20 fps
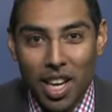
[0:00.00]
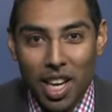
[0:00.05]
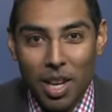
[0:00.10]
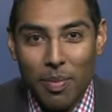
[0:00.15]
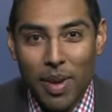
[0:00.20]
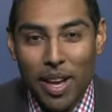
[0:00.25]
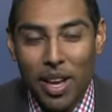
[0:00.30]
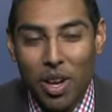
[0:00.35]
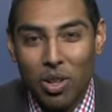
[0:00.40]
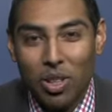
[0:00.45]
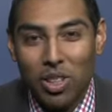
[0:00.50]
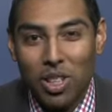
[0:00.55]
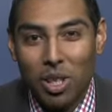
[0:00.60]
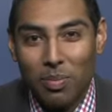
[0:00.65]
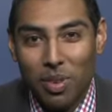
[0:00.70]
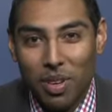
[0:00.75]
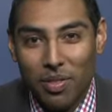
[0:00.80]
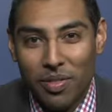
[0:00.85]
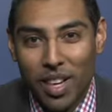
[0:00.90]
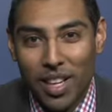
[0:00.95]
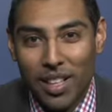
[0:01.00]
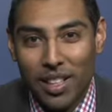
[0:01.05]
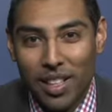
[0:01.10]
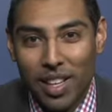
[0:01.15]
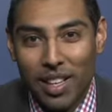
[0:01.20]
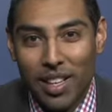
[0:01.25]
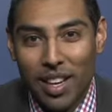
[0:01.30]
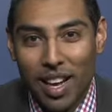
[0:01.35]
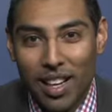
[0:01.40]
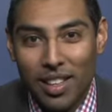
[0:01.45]
It may also prevent
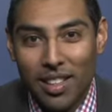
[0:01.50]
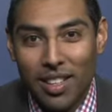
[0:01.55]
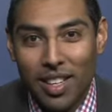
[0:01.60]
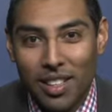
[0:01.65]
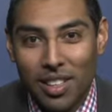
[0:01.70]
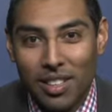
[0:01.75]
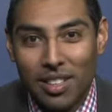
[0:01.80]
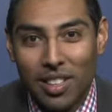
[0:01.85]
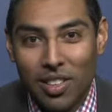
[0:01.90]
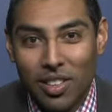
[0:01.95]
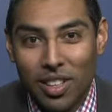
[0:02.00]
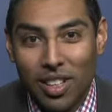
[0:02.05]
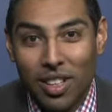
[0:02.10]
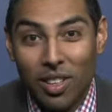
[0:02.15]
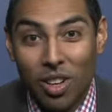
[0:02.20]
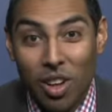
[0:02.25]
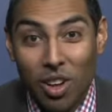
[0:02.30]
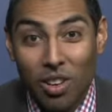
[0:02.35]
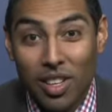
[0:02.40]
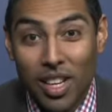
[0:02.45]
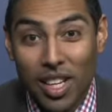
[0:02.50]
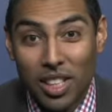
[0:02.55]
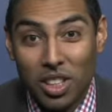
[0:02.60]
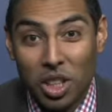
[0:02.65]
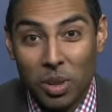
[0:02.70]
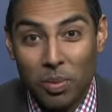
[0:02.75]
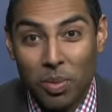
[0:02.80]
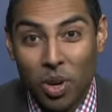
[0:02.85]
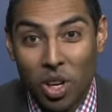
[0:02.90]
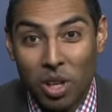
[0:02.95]
an unnecessary long
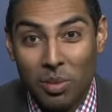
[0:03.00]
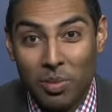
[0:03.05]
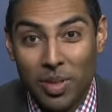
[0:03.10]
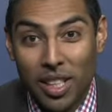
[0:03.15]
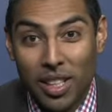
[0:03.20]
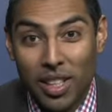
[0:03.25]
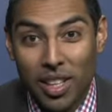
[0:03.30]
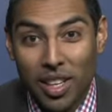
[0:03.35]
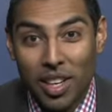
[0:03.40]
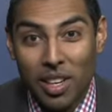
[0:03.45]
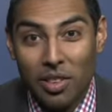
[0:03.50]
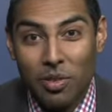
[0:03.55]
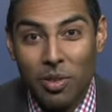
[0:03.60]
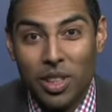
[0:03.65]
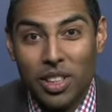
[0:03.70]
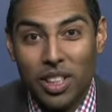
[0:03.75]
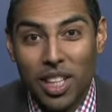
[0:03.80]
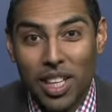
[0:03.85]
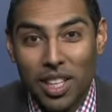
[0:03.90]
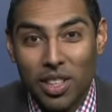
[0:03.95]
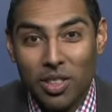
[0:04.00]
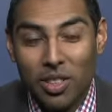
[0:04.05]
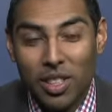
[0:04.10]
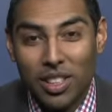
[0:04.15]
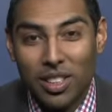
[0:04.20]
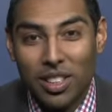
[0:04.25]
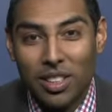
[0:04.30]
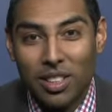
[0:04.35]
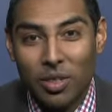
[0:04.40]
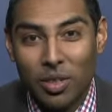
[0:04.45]
gastric myotomy, which
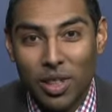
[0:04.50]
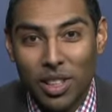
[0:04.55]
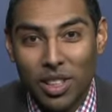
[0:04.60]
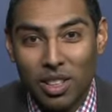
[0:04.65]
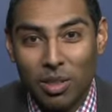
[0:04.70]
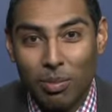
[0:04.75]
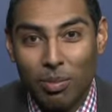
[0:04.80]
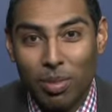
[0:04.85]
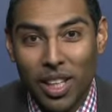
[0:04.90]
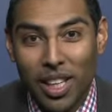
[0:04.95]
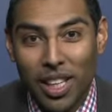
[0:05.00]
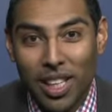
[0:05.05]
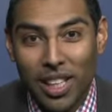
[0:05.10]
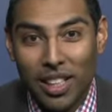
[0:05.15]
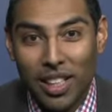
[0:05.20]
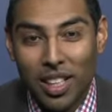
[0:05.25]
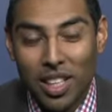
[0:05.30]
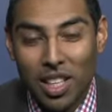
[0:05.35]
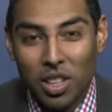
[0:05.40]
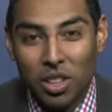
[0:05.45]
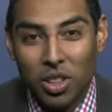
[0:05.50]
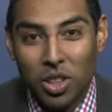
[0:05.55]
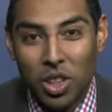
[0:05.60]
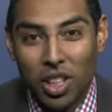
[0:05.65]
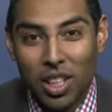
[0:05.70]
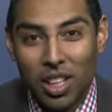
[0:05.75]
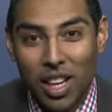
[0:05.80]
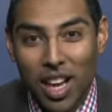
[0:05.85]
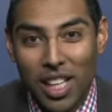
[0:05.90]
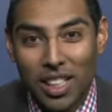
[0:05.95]
increases the risk of bleeding due
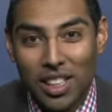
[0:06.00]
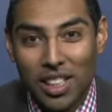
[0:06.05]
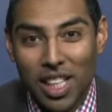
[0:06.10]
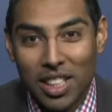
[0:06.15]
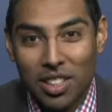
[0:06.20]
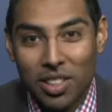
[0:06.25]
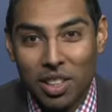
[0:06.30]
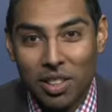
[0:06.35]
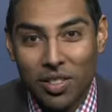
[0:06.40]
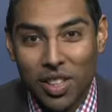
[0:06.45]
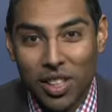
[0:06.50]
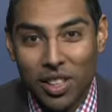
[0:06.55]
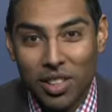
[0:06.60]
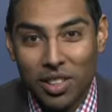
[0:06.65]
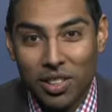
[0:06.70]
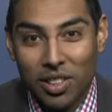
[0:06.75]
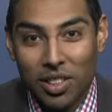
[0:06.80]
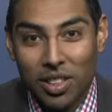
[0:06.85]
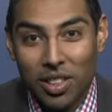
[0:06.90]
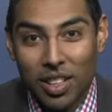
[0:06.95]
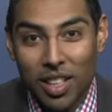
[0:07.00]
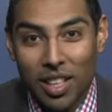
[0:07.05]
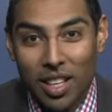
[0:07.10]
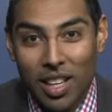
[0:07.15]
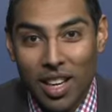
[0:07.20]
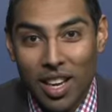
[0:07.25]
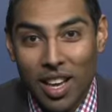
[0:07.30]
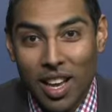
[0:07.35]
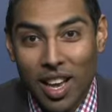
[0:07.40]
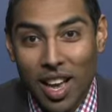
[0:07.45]
to large gastric vessels,
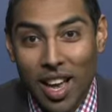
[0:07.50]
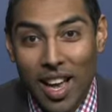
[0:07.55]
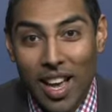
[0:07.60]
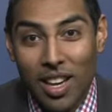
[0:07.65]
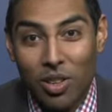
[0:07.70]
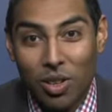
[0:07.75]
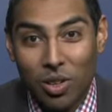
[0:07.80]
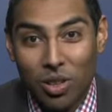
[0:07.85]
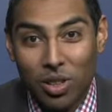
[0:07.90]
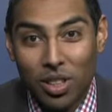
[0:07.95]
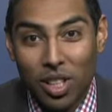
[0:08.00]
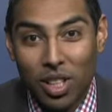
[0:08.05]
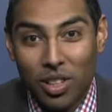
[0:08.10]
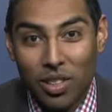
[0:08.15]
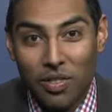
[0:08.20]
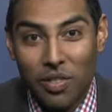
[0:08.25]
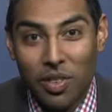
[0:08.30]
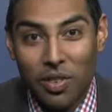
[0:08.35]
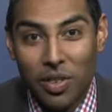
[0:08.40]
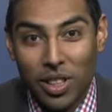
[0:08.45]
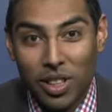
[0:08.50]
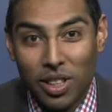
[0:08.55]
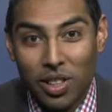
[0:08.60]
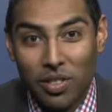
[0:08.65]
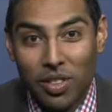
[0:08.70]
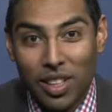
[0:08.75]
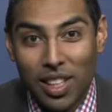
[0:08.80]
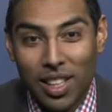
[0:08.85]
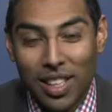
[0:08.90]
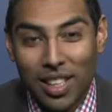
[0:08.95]
and also the risk
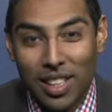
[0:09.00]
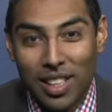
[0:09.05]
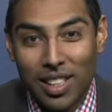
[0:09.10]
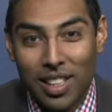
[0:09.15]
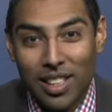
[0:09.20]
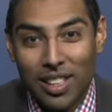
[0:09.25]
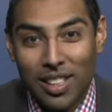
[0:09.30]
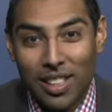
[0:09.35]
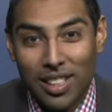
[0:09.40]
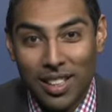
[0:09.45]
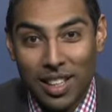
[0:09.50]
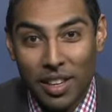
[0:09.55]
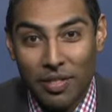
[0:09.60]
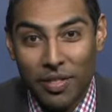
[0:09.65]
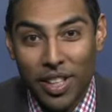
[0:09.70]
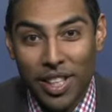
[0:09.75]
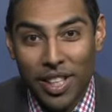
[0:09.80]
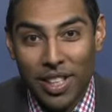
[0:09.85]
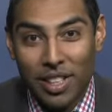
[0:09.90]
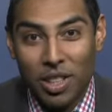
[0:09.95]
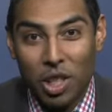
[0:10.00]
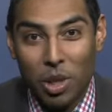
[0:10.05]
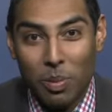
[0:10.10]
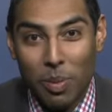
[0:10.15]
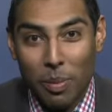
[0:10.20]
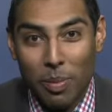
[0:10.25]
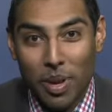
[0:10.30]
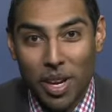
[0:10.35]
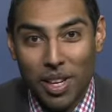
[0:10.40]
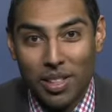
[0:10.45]
of clinically significant
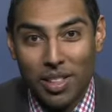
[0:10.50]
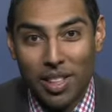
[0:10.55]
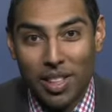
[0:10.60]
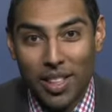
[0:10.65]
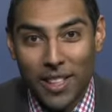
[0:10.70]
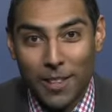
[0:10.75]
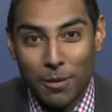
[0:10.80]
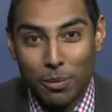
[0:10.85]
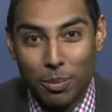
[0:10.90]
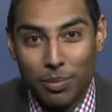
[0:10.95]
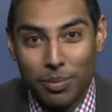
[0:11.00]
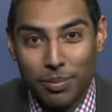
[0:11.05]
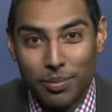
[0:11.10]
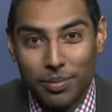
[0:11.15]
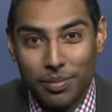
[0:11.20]
pneumoperitoneum.